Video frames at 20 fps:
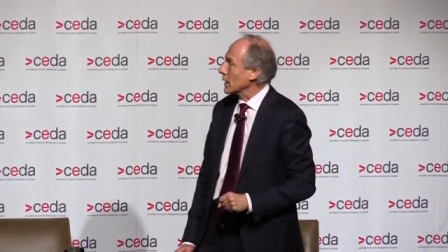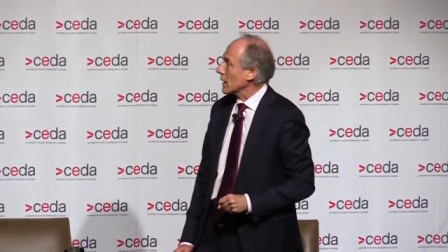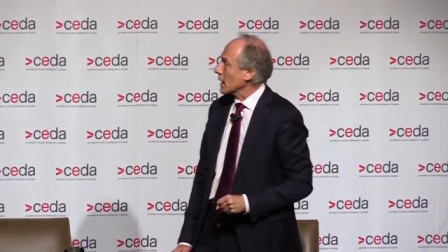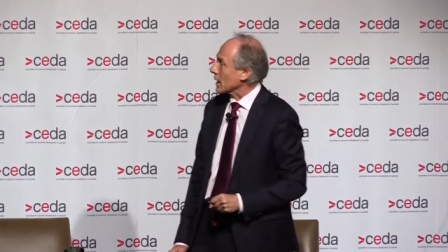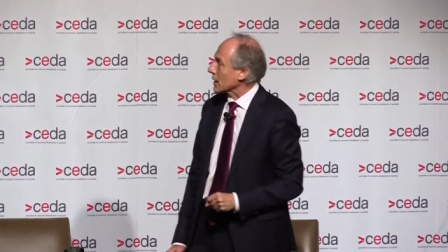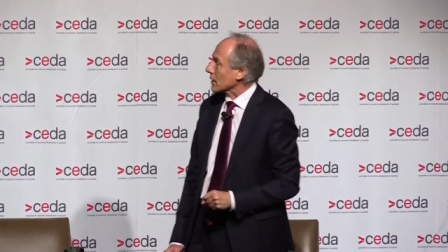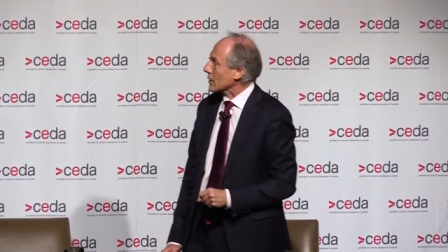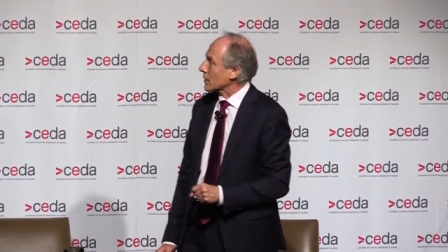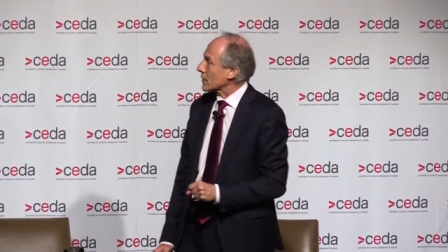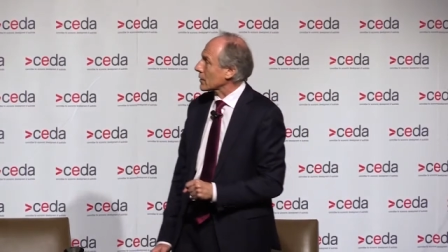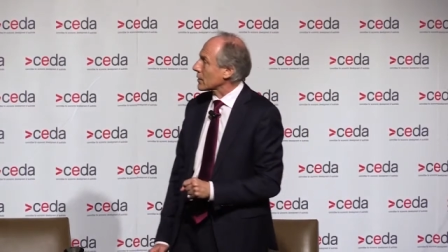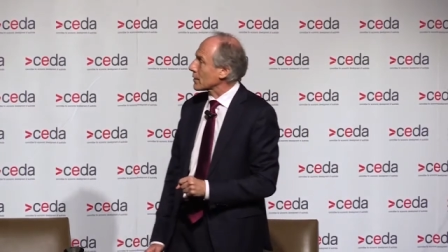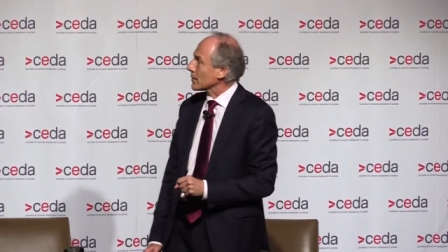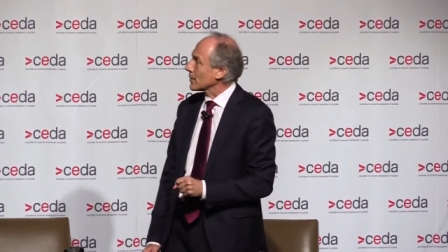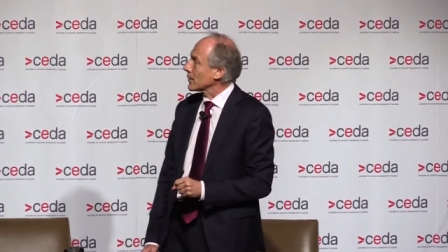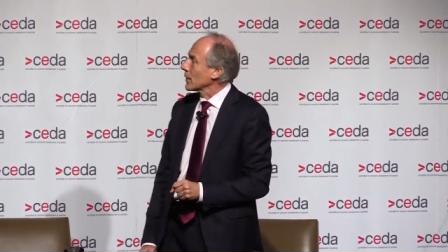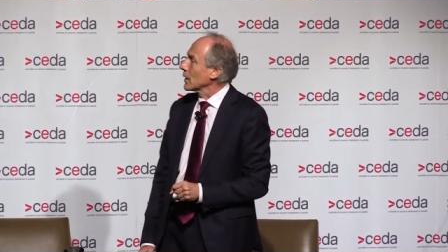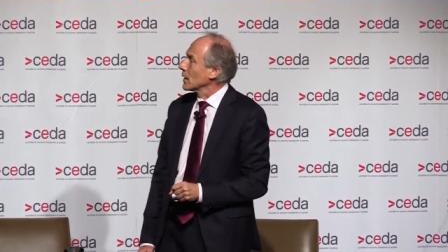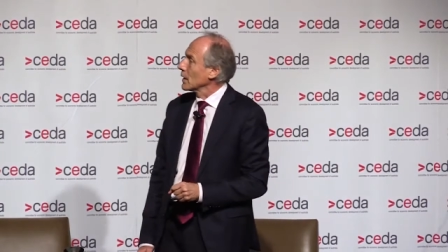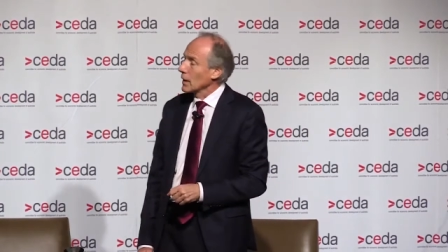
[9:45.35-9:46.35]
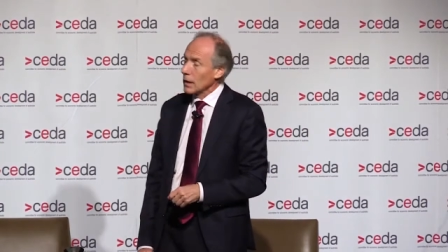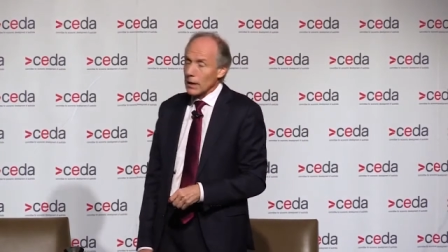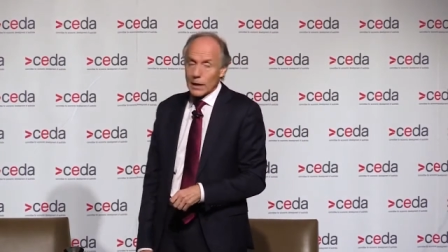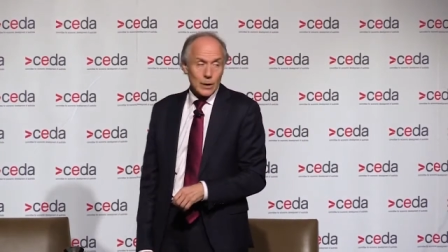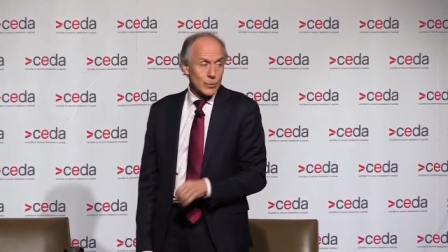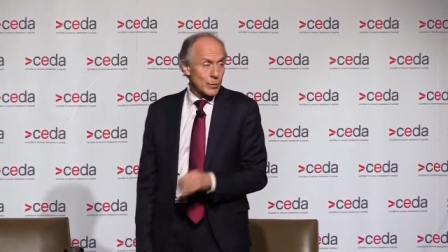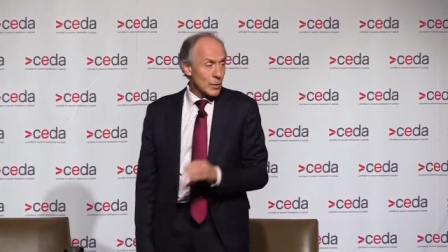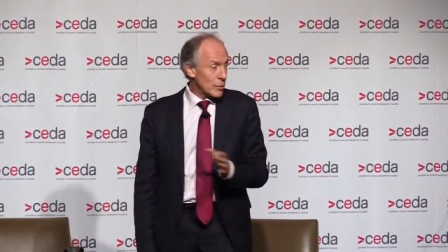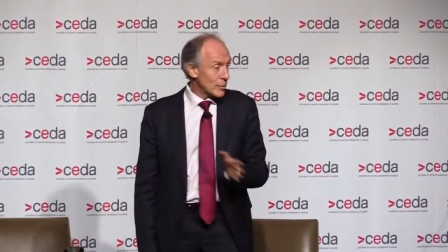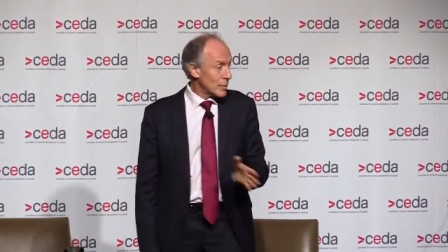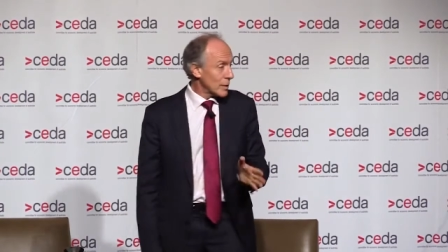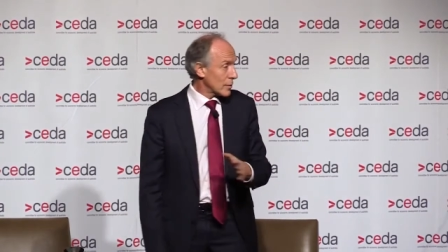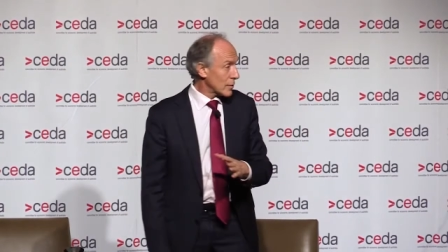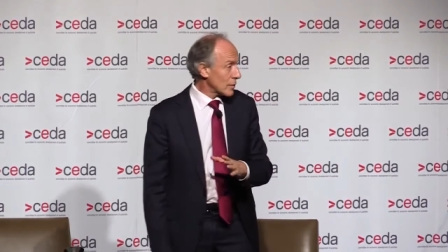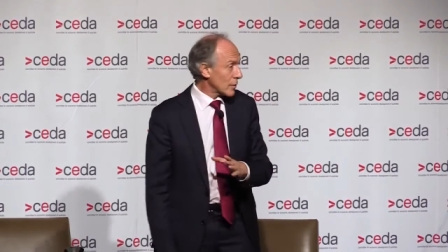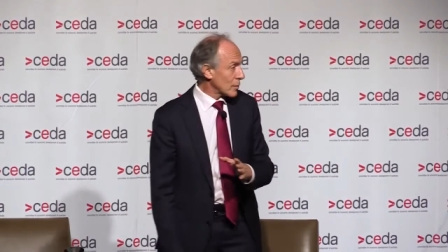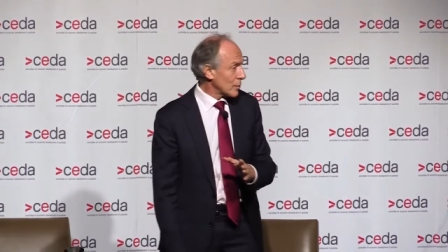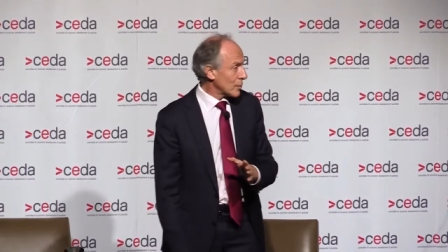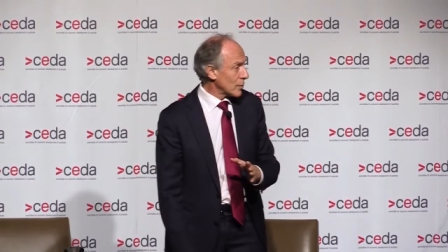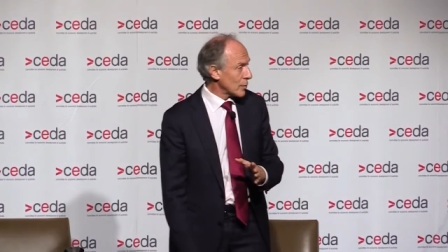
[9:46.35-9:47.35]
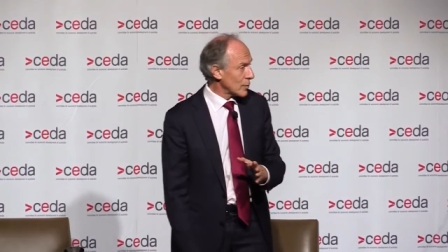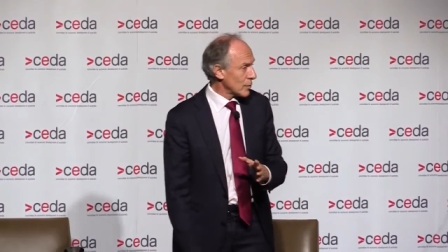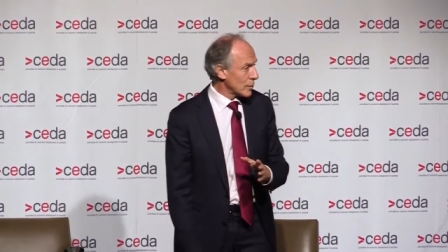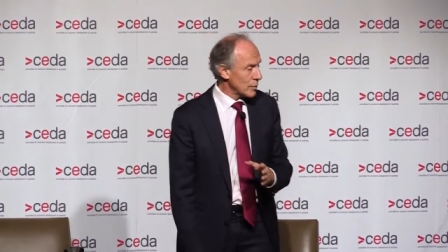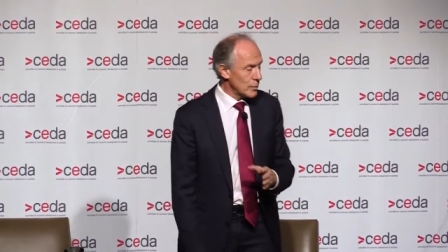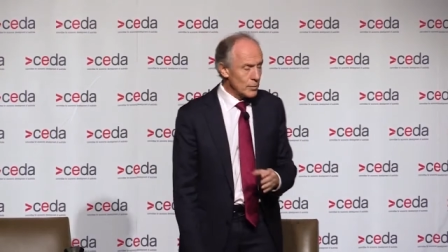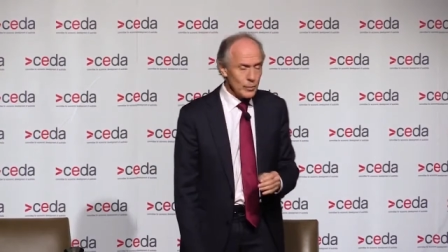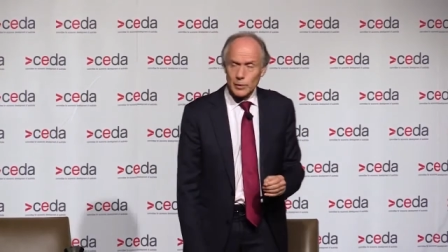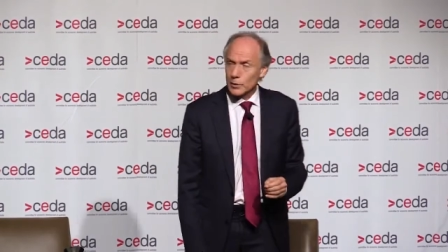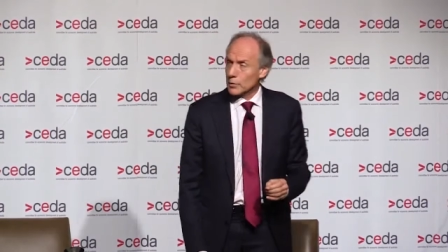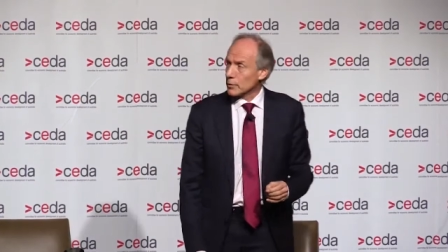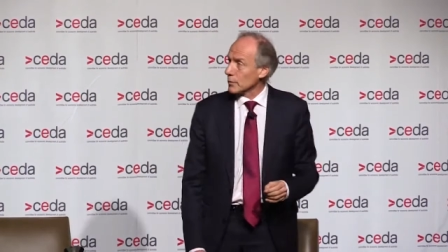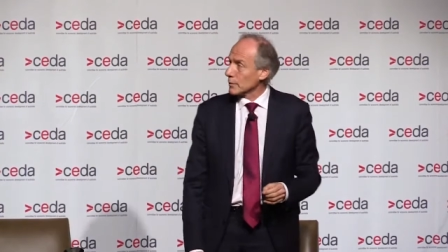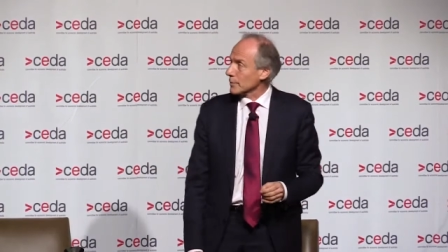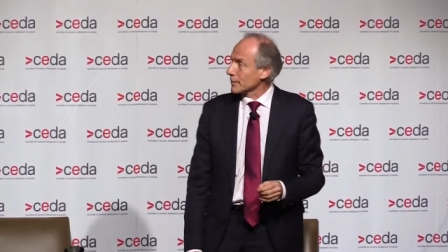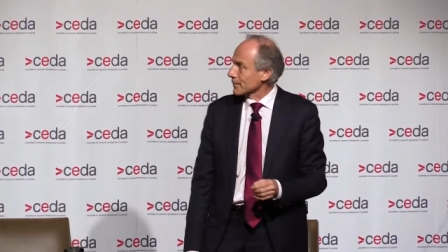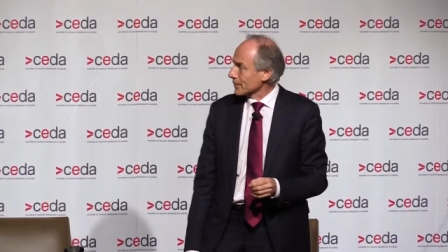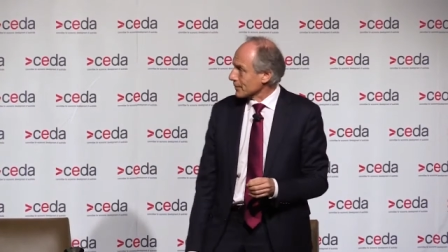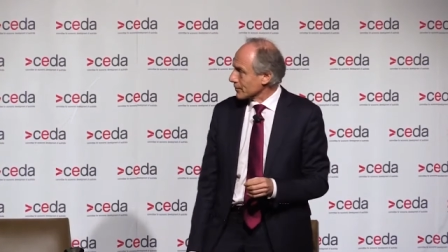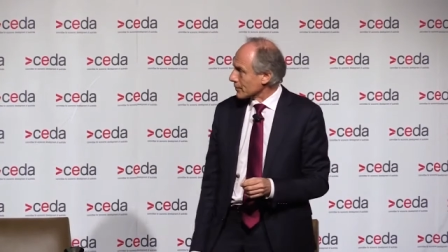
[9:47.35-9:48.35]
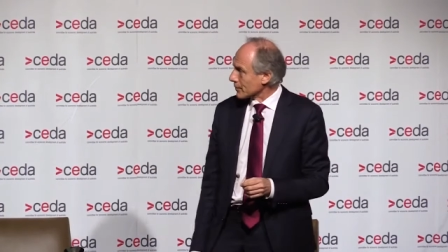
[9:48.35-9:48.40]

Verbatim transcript: gas. Uh, we're the biggest exporter in the world.